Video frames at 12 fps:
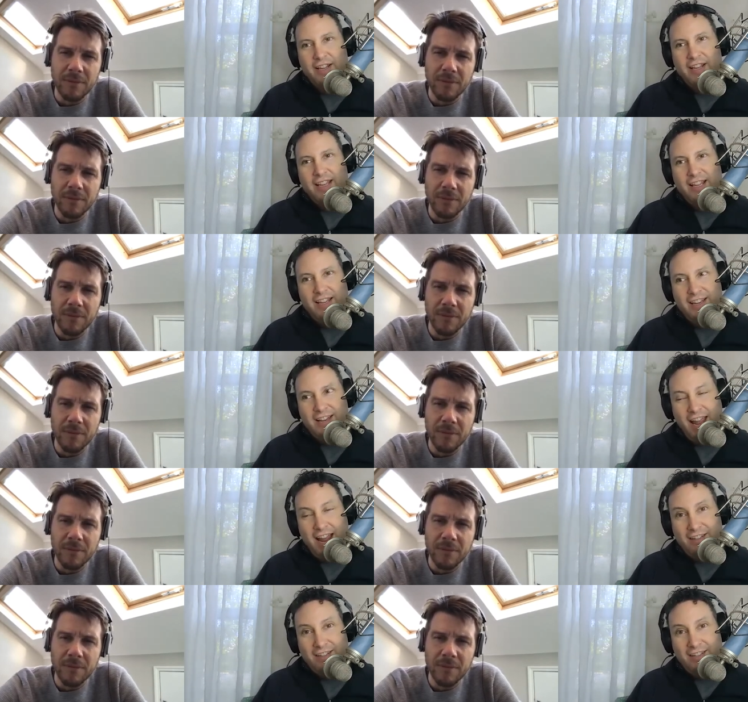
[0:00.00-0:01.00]

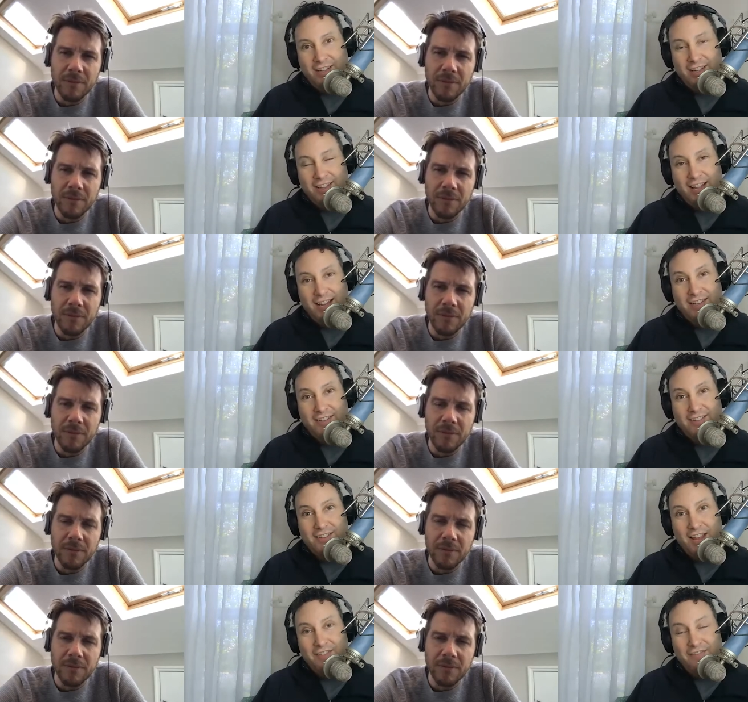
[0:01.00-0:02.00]
Speaker 1: Connect like it's
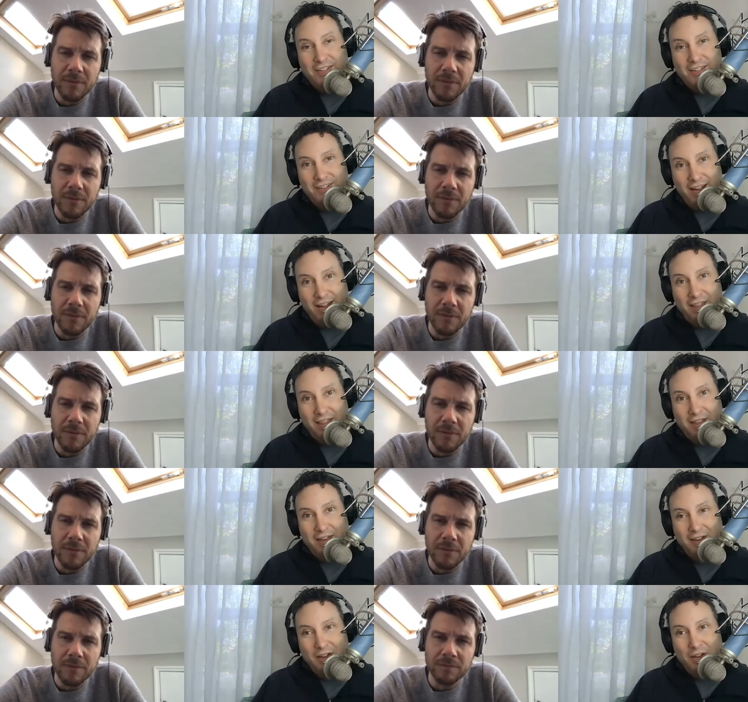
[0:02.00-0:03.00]
life and death,
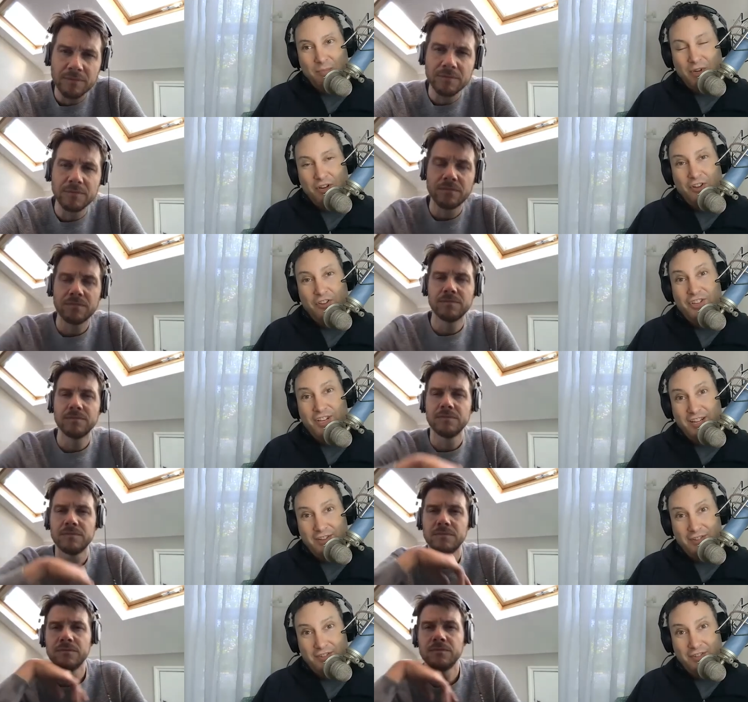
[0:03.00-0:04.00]
because it
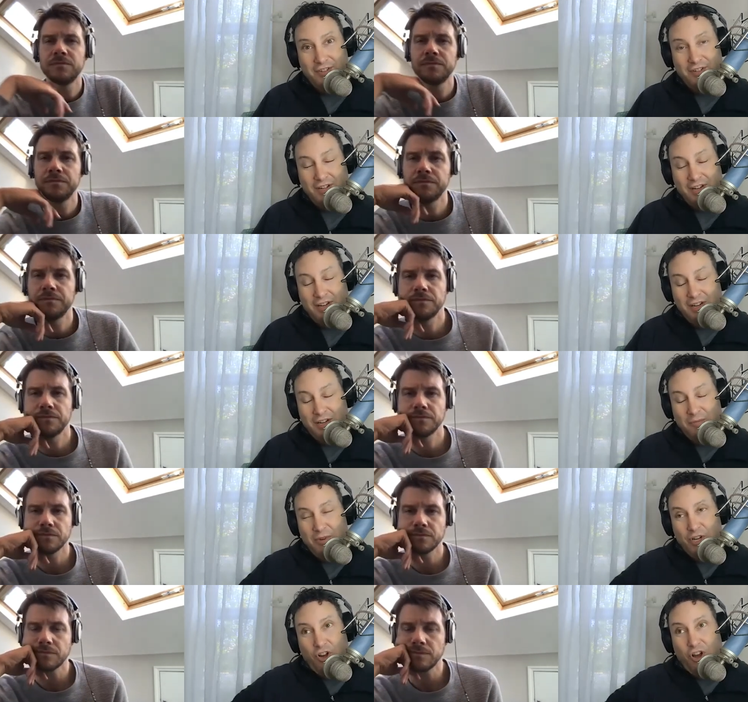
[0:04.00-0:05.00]
is.
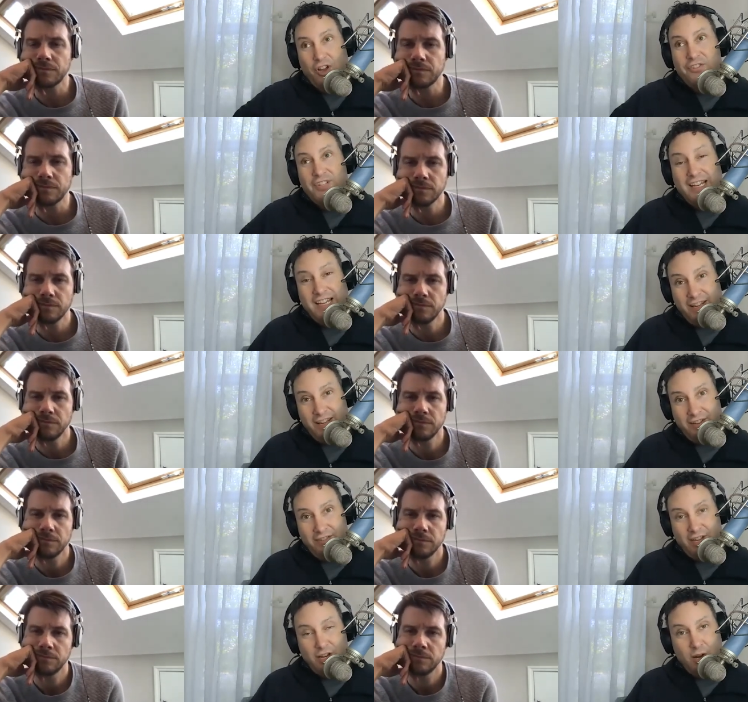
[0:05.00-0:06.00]
Because it
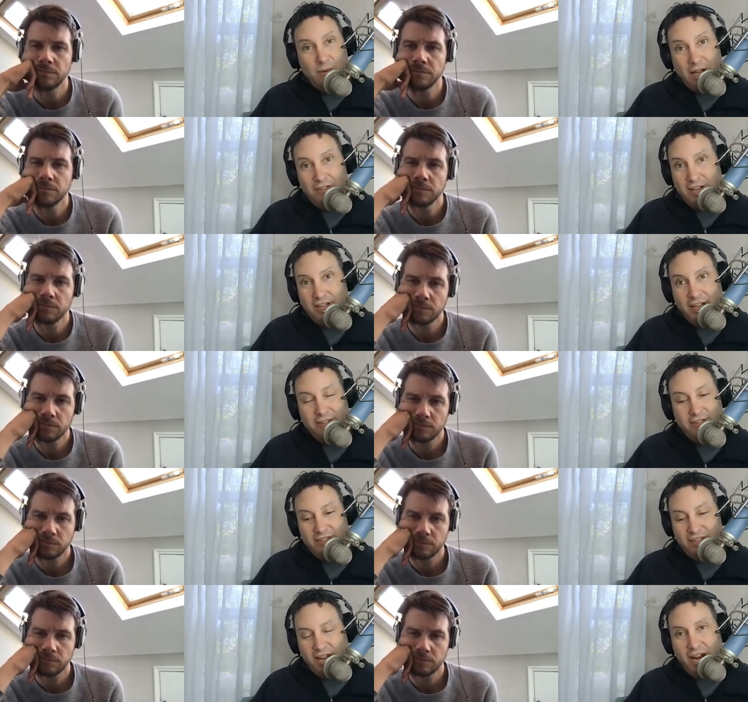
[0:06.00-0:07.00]
is. And I'm not saying that to
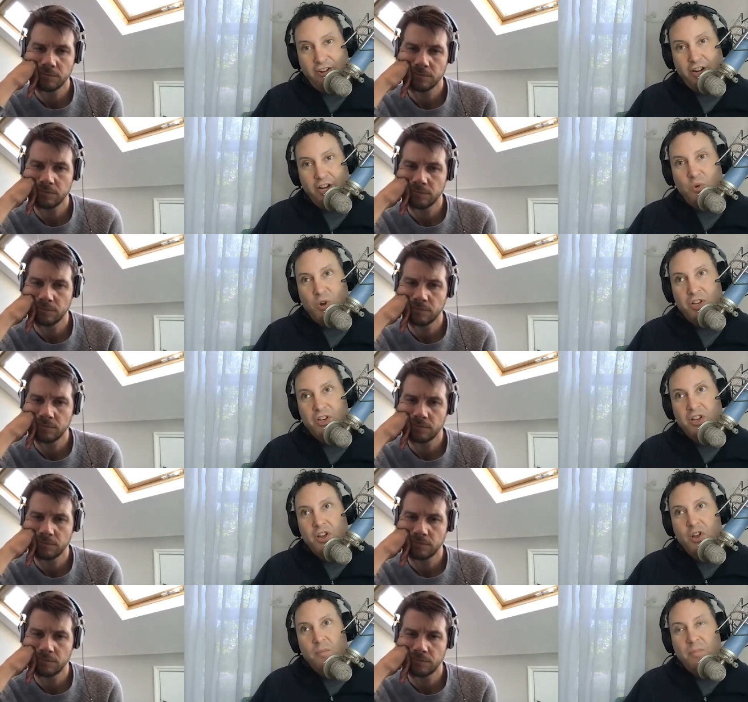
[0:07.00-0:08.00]
scare anyone,
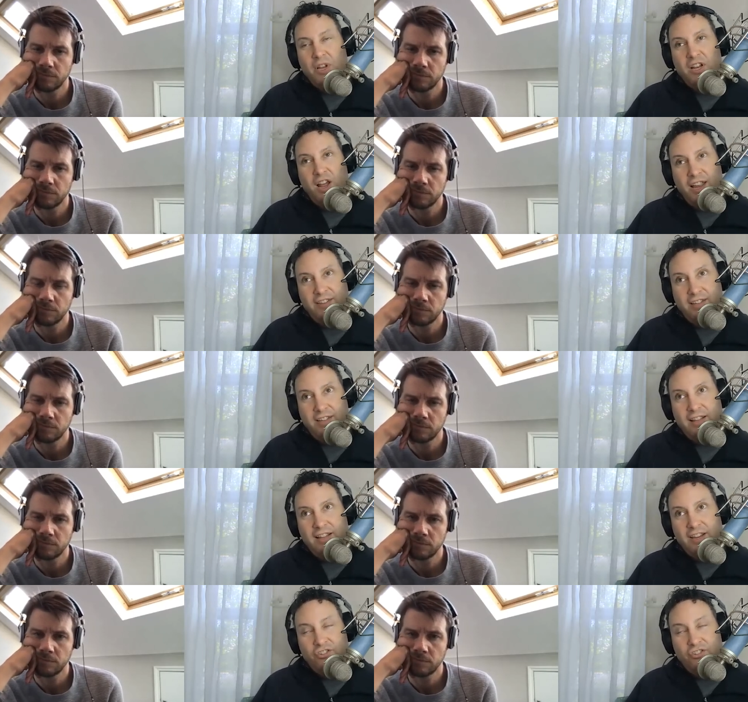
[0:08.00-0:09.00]
but
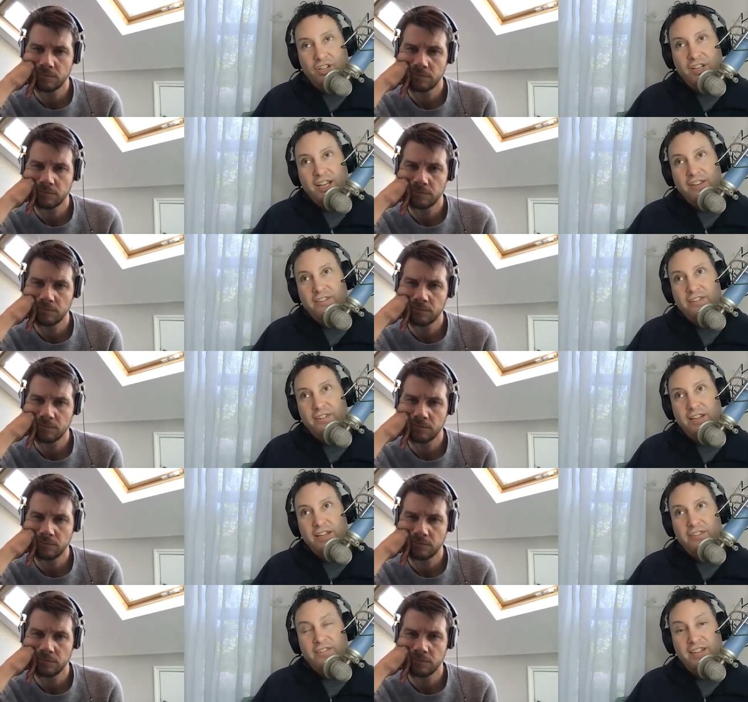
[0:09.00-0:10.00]
isolation is
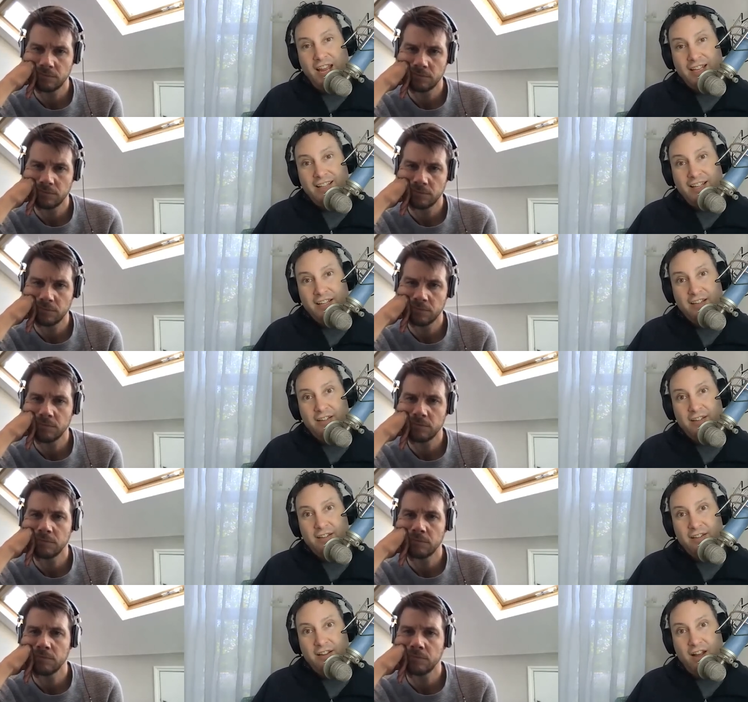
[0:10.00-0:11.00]
deadly.
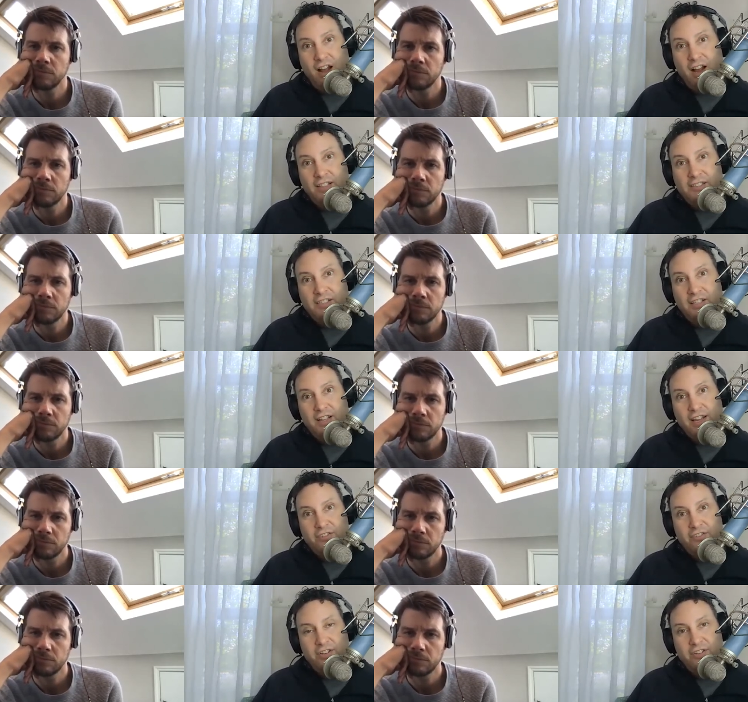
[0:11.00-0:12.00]

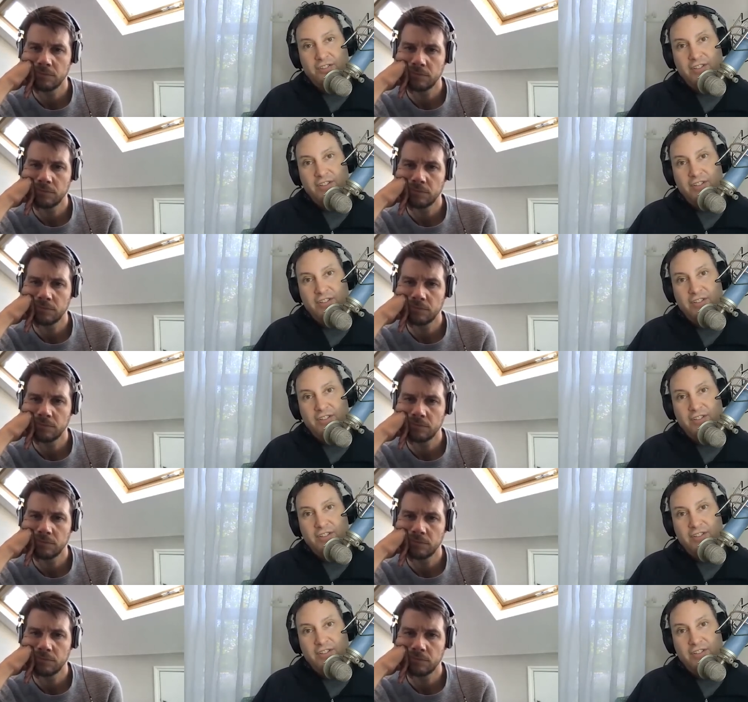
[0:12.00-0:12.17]
Isolation is